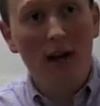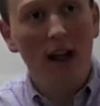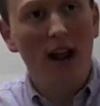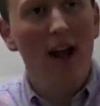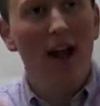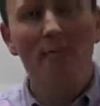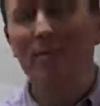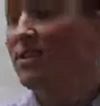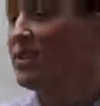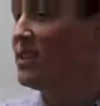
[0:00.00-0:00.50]

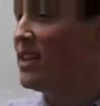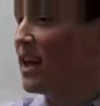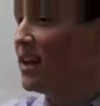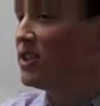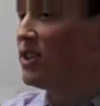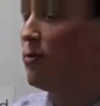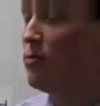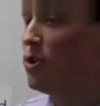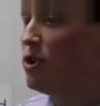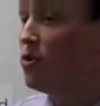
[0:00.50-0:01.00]
Mrs.
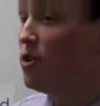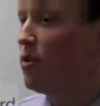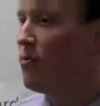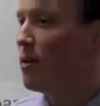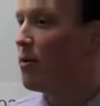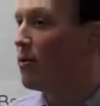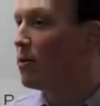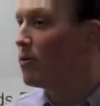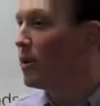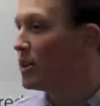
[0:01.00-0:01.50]
Anderson, would you come here
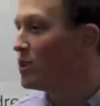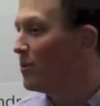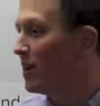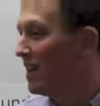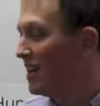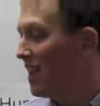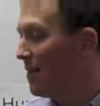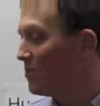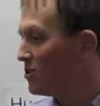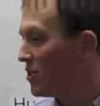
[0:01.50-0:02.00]
real quick so we can
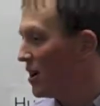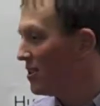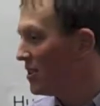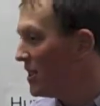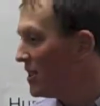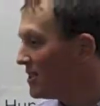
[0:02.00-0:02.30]
demonstrate this?